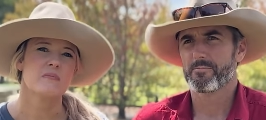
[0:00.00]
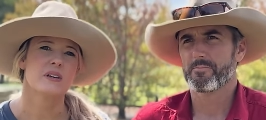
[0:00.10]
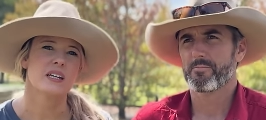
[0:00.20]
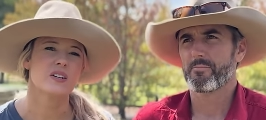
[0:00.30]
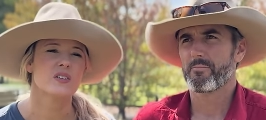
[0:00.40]

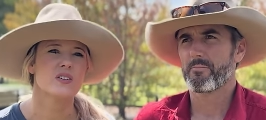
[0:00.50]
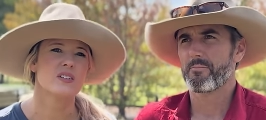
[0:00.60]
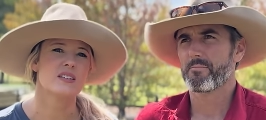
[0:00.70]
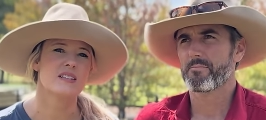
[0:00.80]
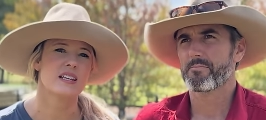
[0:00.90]

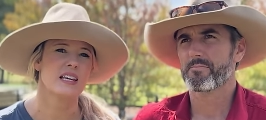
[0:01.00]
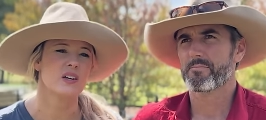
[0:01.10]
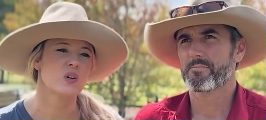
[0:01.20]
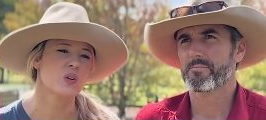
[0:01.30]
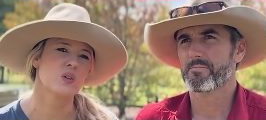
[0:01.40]
Speaker 1: because it
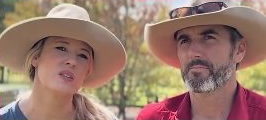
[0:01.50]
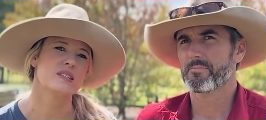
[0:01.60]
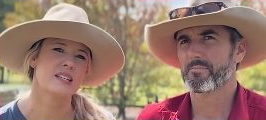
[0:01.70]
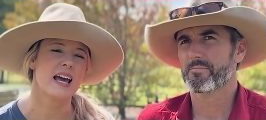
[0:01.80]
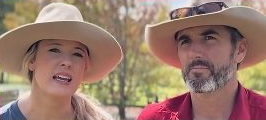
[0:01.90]
could
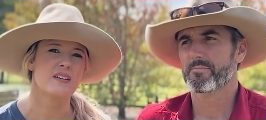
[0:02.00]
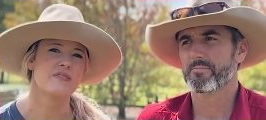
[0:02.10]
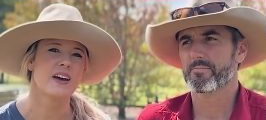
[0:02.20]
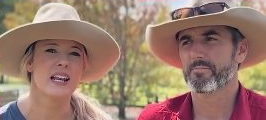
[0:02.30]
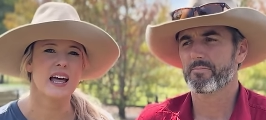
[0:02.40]
save
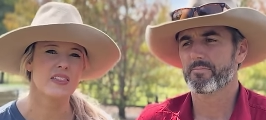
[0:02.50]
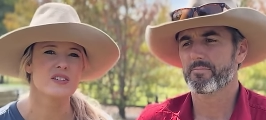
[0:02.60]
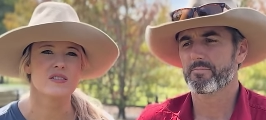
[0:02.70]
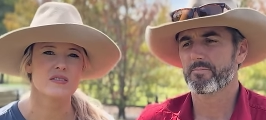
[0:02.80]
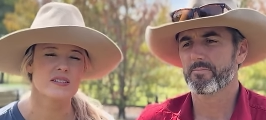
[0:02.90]
another
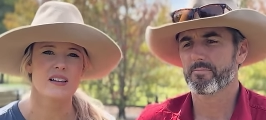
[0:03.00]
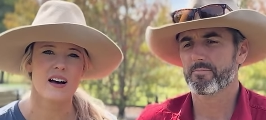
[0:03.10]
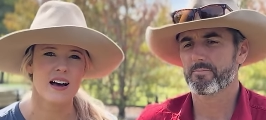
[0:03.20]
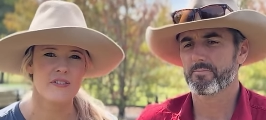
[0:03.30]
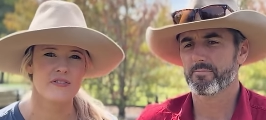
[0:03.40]
dog's
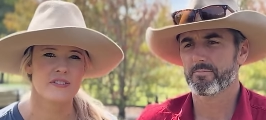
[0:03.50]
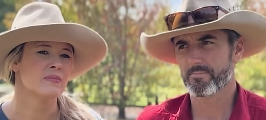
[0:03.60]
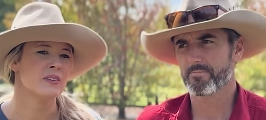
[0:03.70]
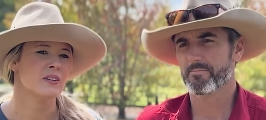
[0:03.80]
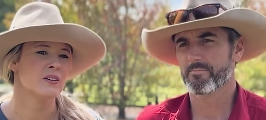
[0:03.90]
life
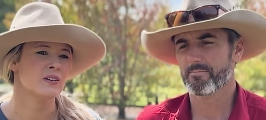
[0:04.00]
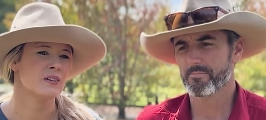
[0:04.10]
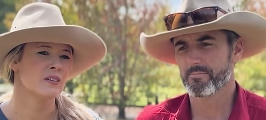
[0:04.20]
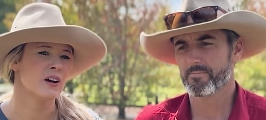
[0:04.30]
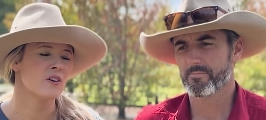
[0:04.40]

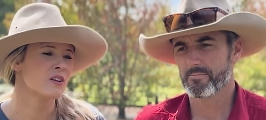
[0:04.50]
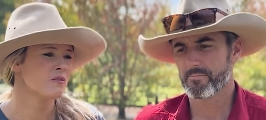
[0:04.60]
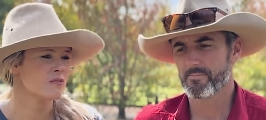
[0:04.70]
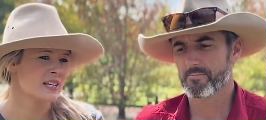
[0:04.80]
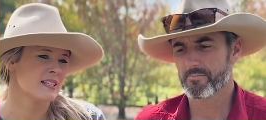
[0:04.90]
the only
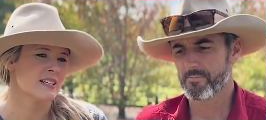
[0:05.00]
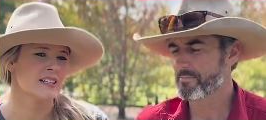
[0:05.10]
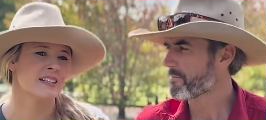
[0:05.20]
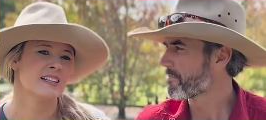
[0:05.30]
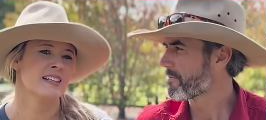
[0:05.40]

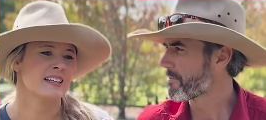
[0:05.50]
reason